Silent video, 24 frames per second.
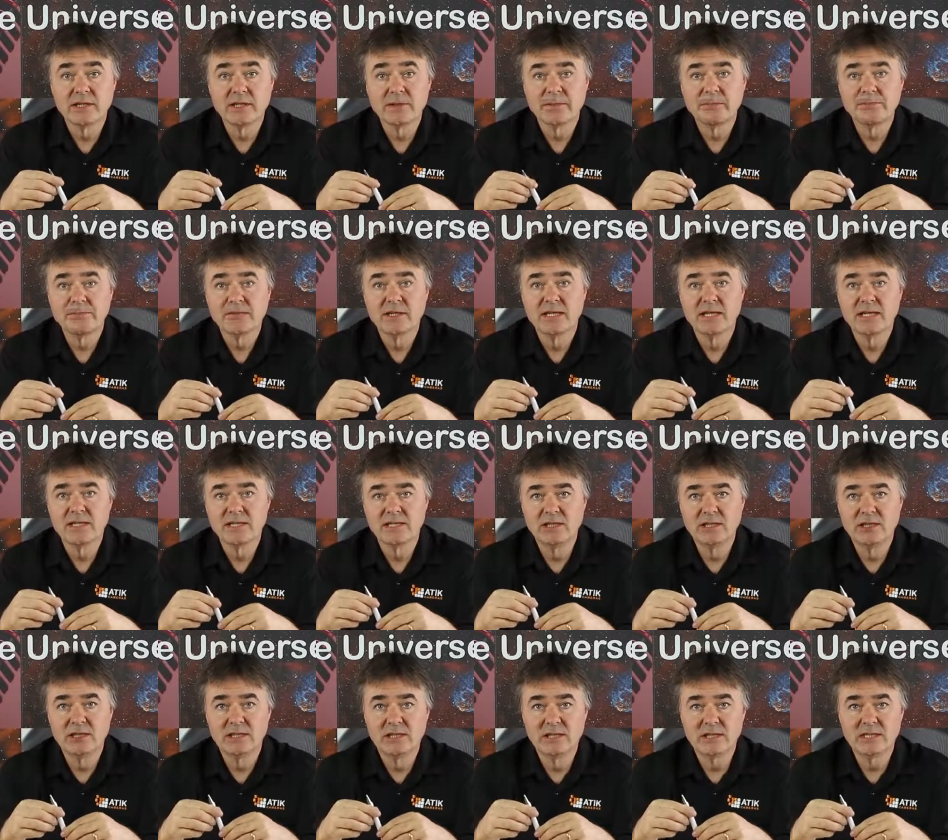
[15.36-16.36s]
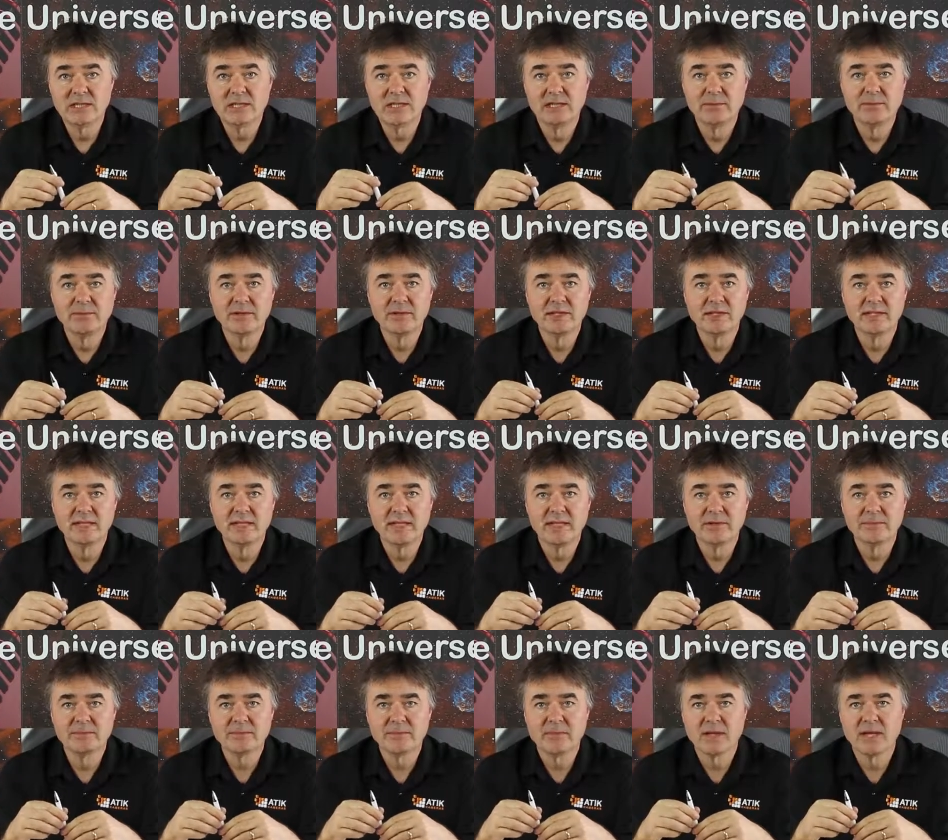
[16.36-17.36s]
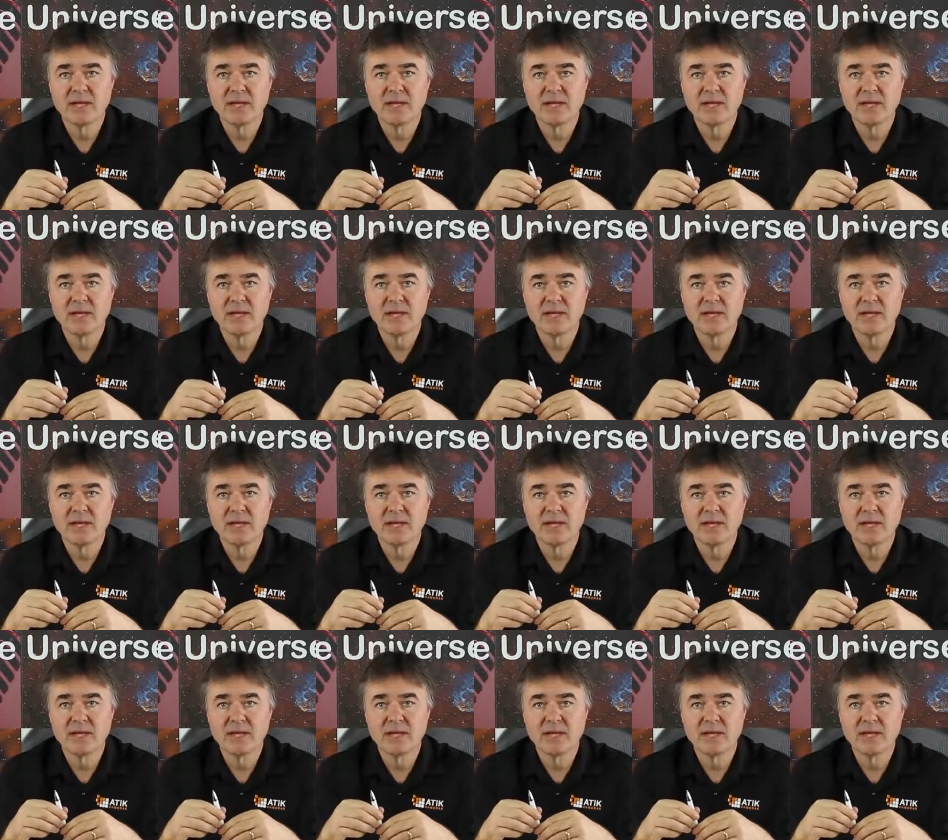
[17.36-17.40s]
to do is look at some of the